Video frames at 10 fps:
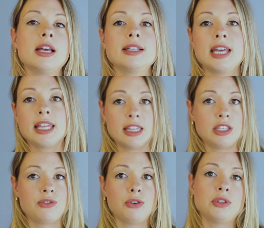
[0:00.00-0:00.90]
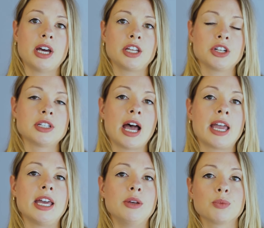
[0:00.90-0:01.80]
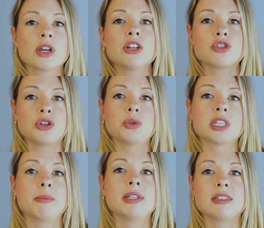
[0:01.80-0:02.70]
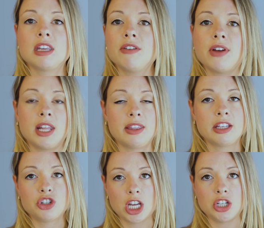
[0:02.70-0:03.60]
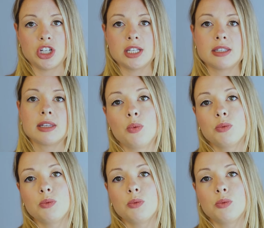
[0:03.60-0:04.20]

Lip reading: take these foods out of your diet and reintroduce them and see if anything changes.